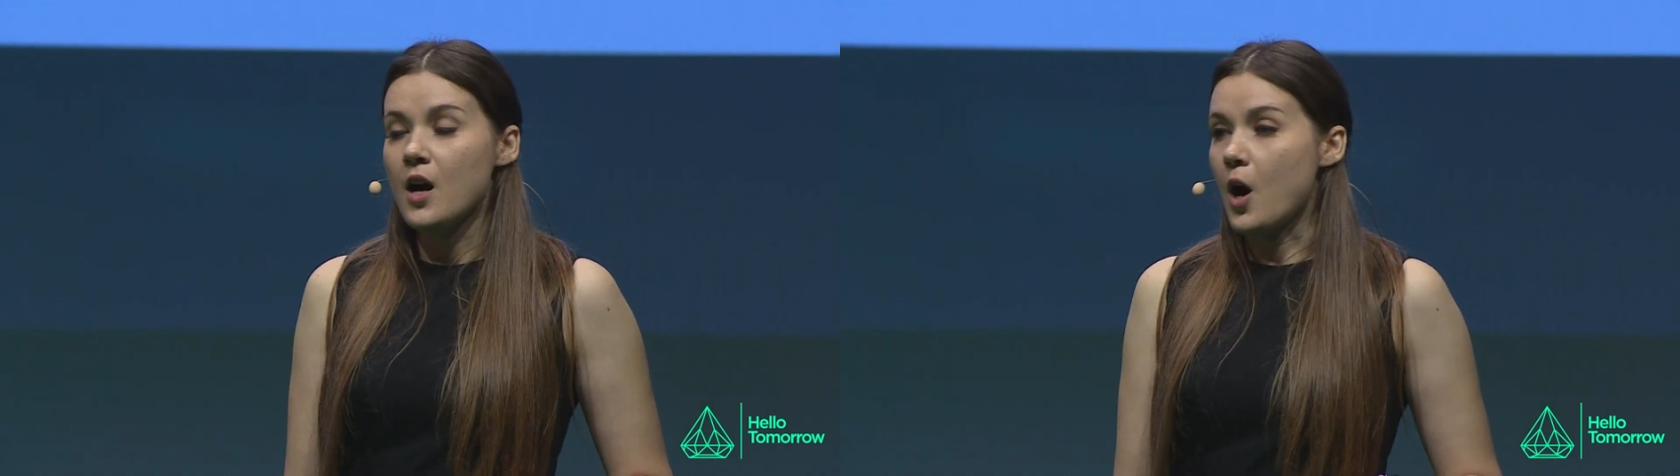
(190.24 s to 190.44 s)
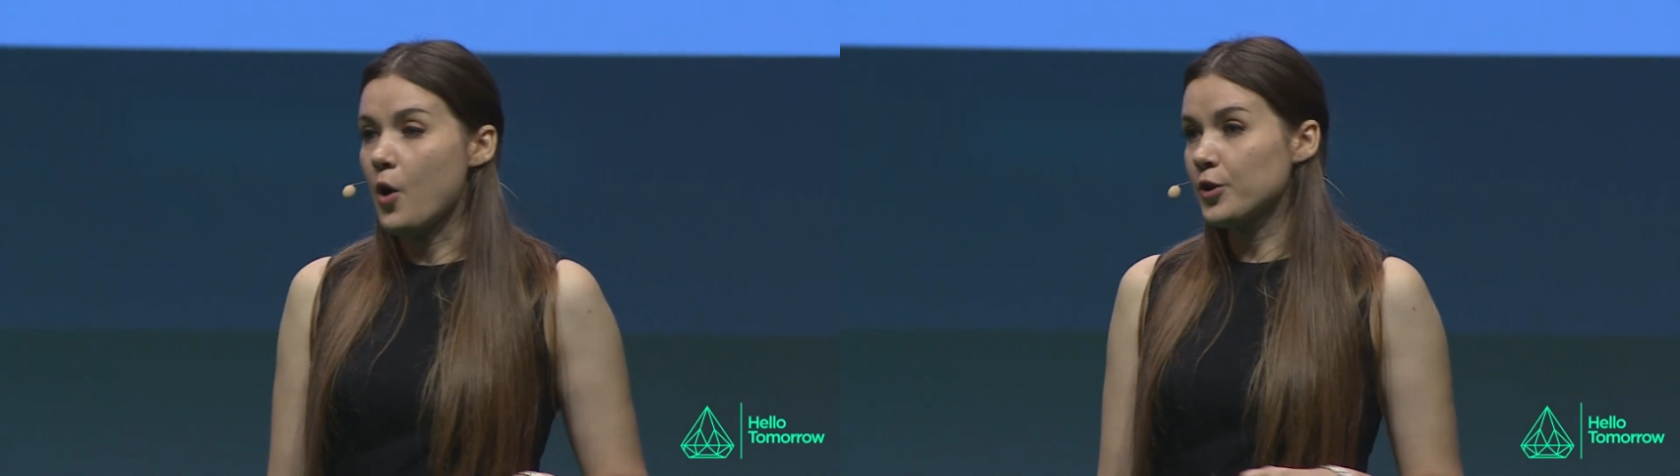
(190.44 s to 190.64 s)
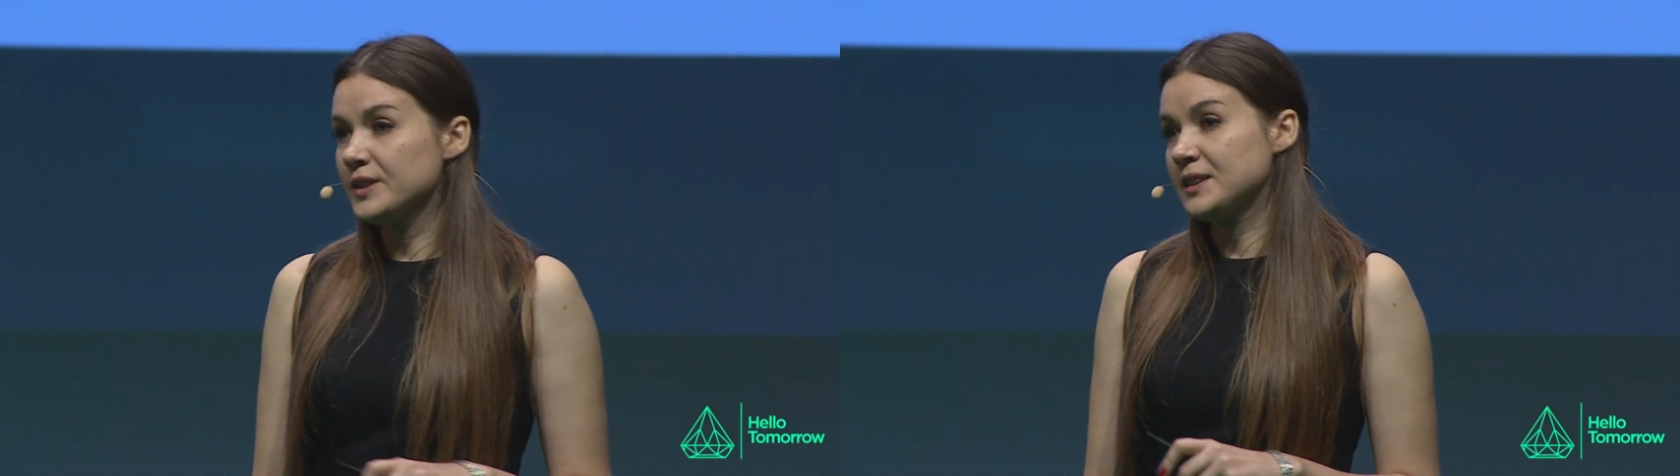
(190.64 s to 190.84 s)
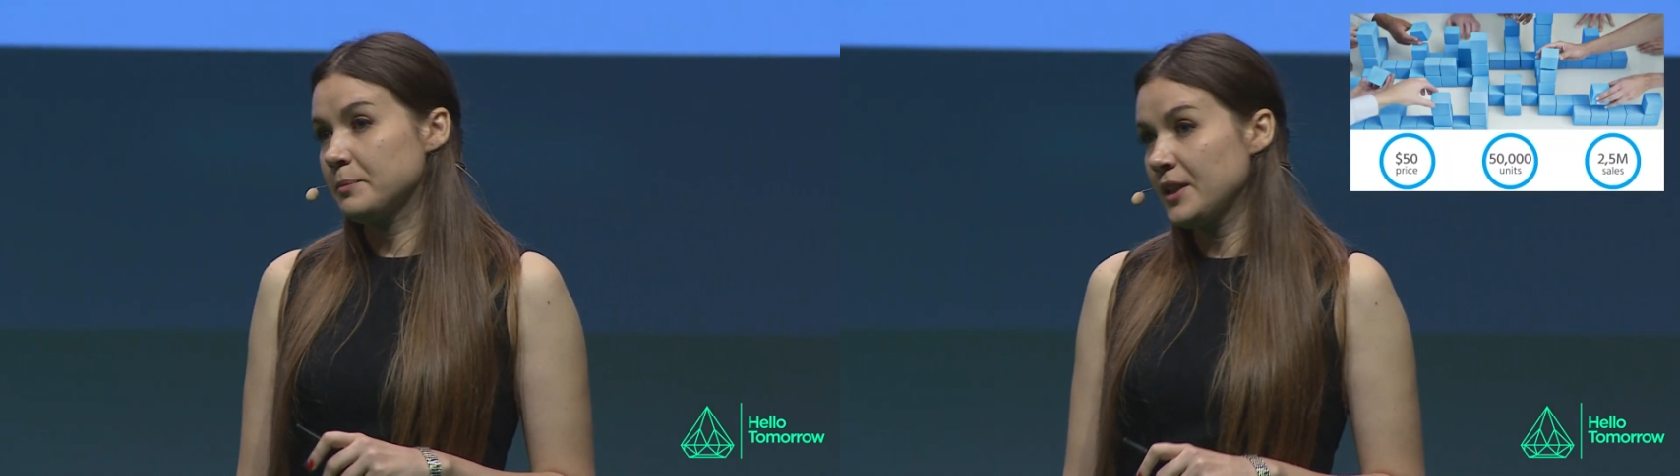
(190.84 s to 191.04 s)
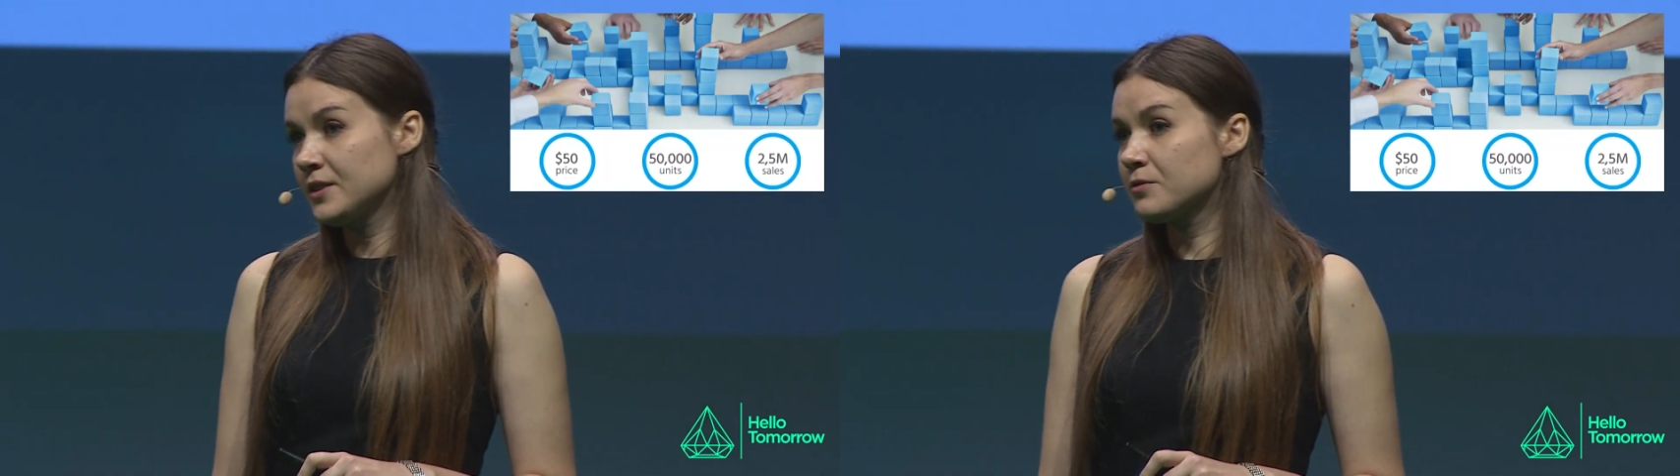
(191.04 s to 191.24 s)
Our
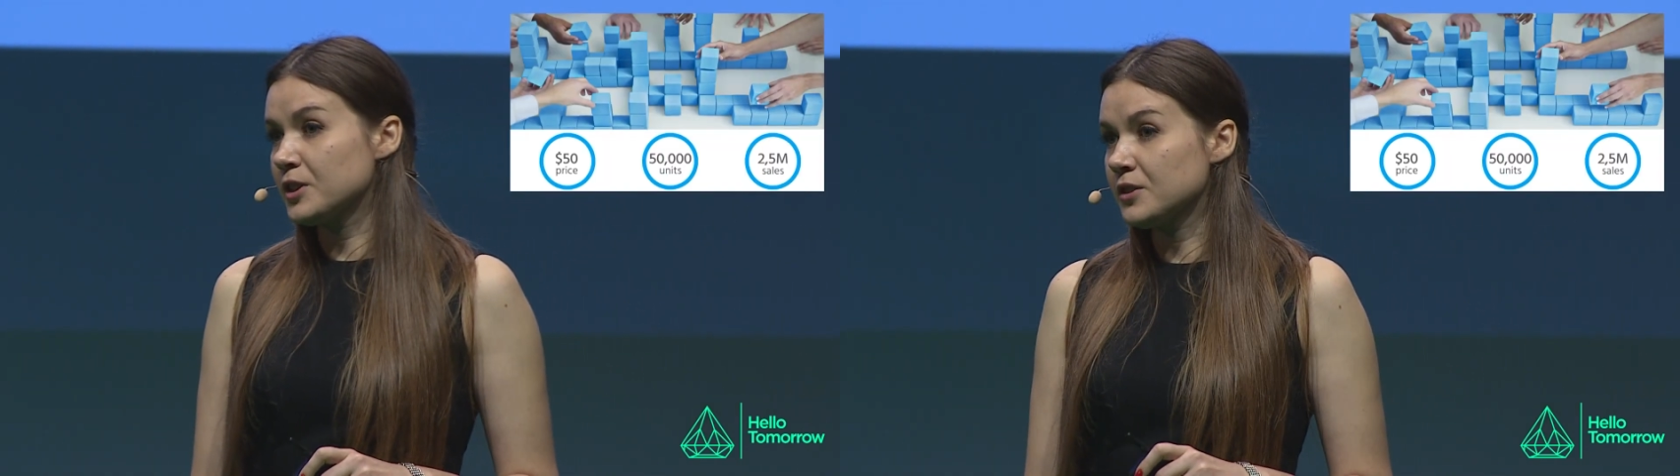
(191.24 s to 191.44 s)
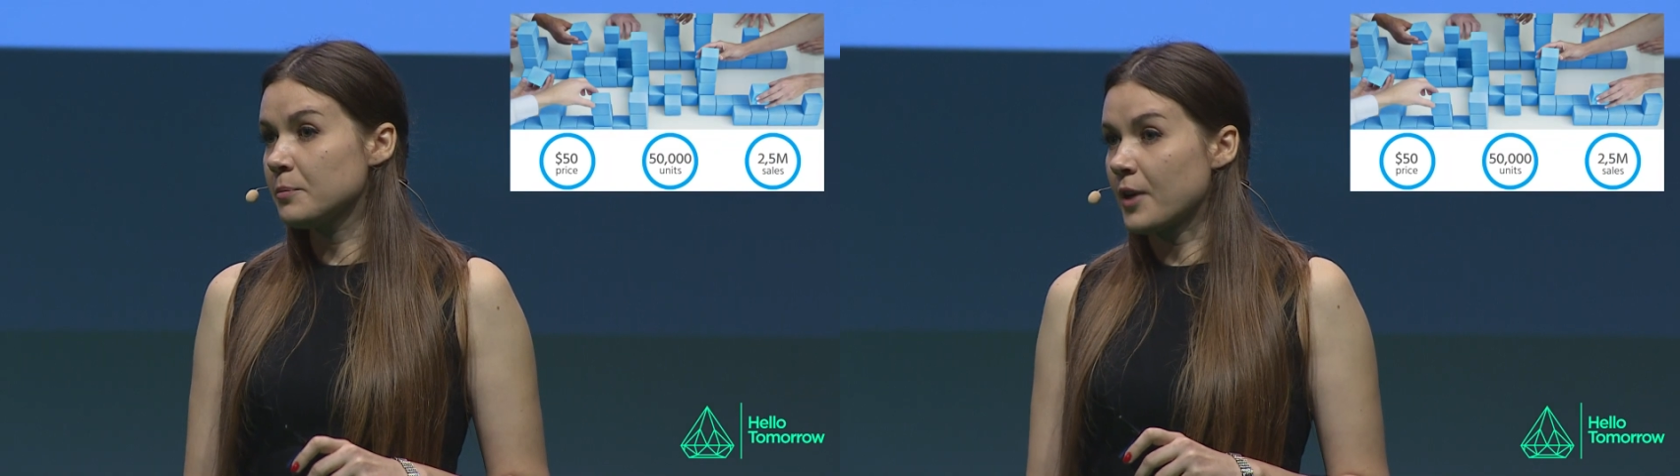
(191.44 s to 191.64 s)
estimated retail